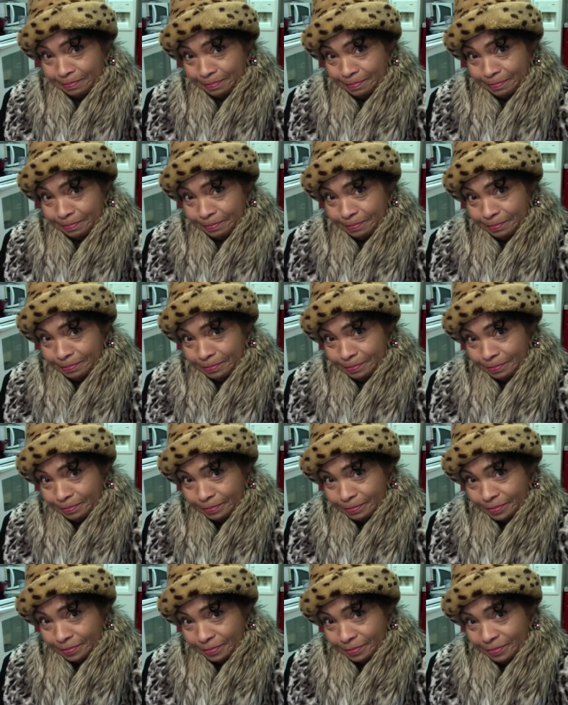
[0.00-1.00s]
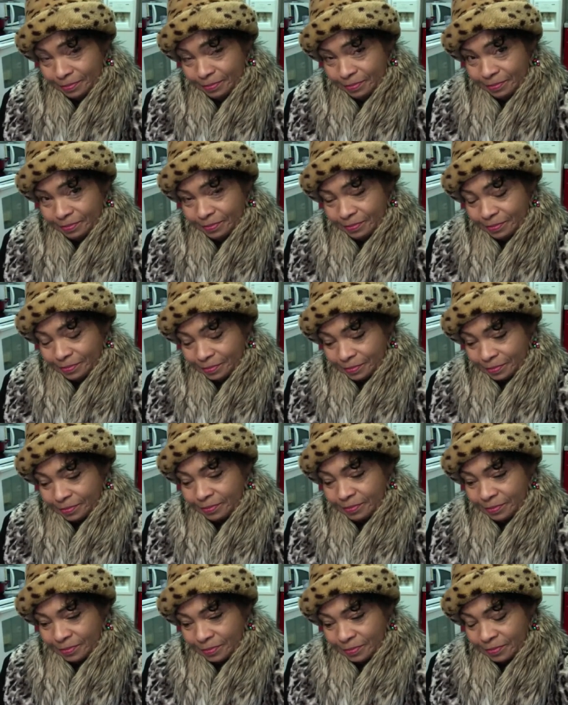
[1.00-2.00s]

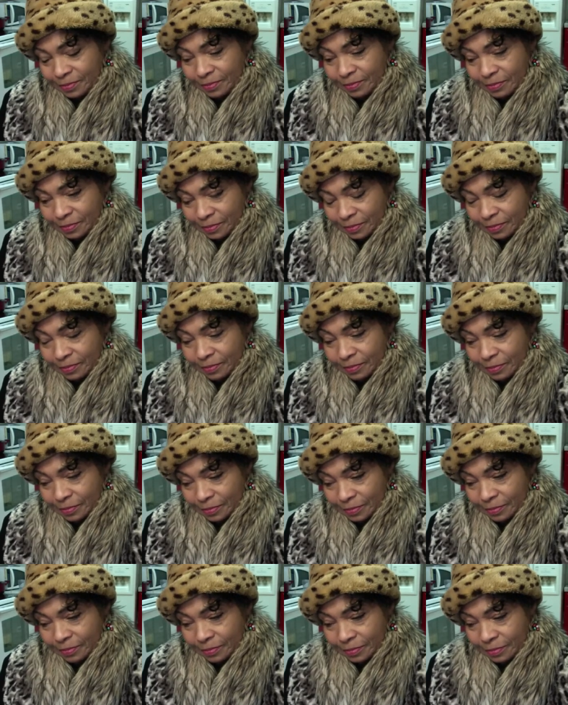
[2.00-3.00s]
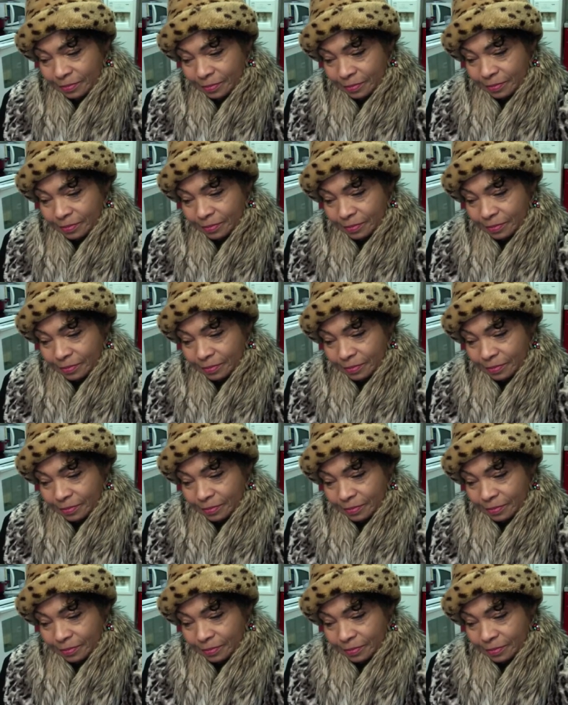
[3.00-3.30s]
[no speech]